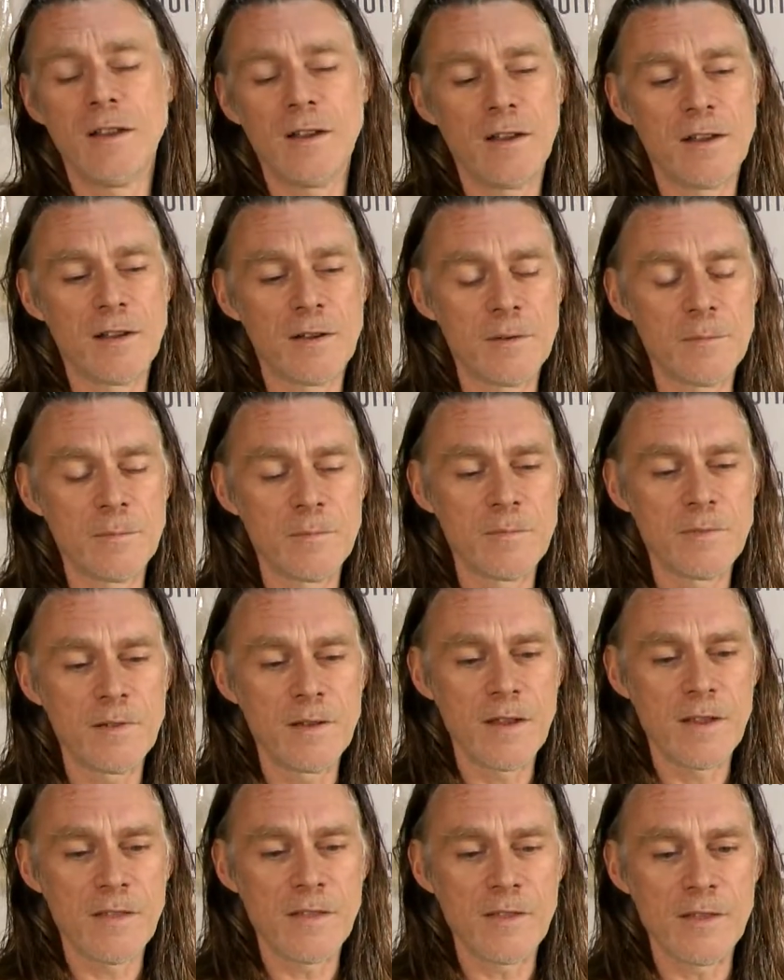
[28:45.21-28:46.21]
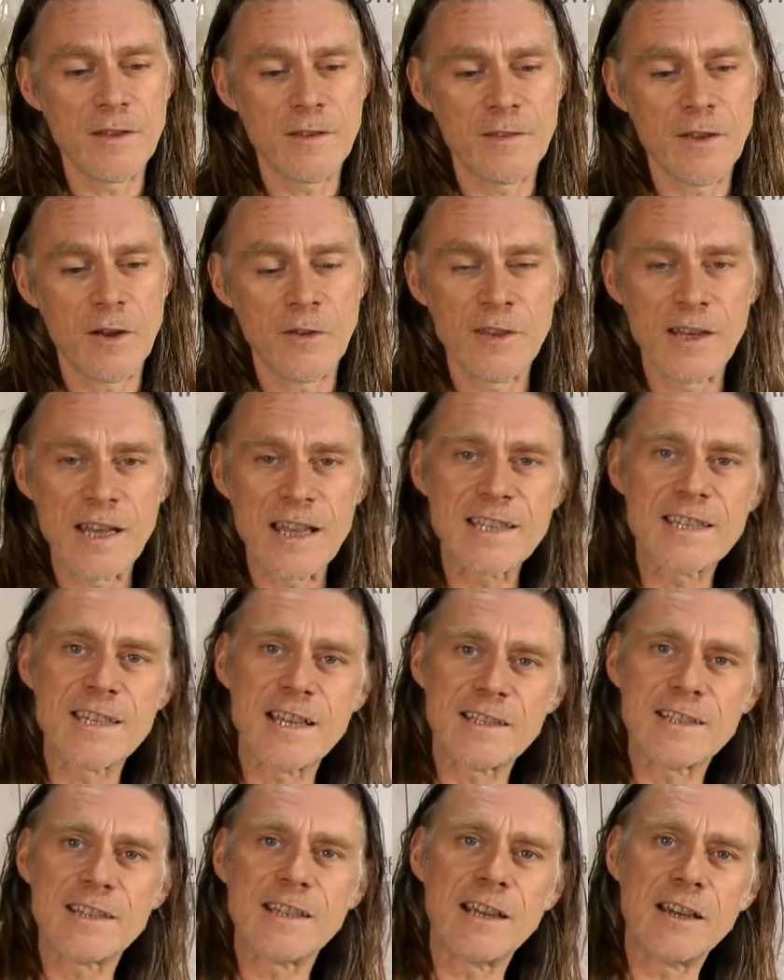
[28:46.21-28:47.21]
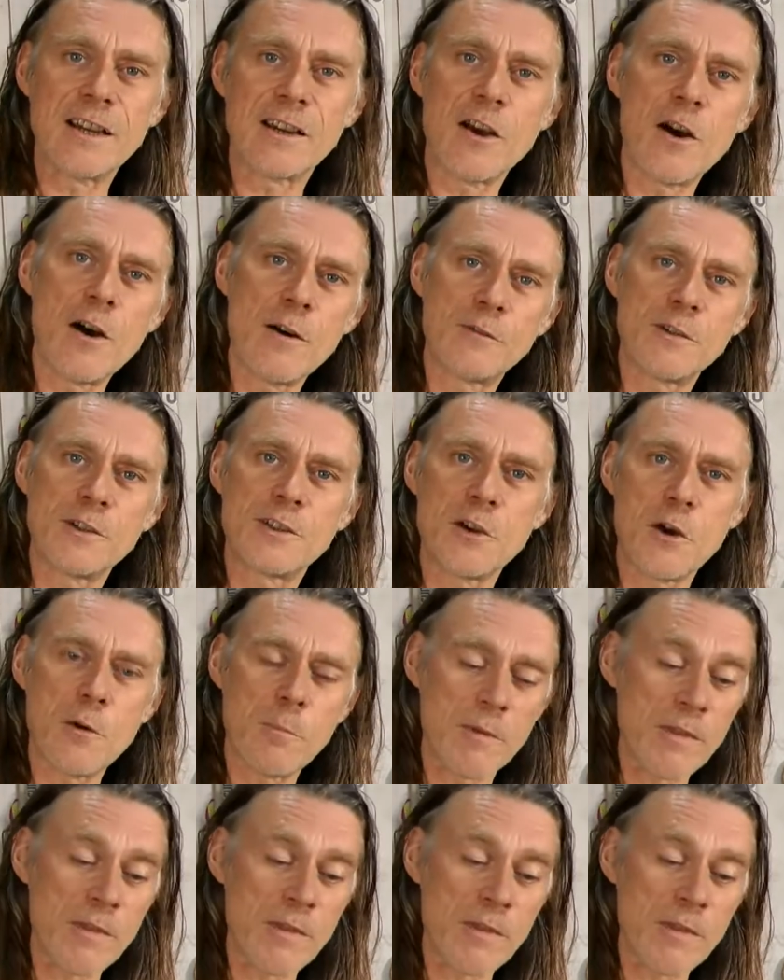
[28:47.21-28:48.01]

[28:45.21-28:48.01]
On the last Saturday I carved a top,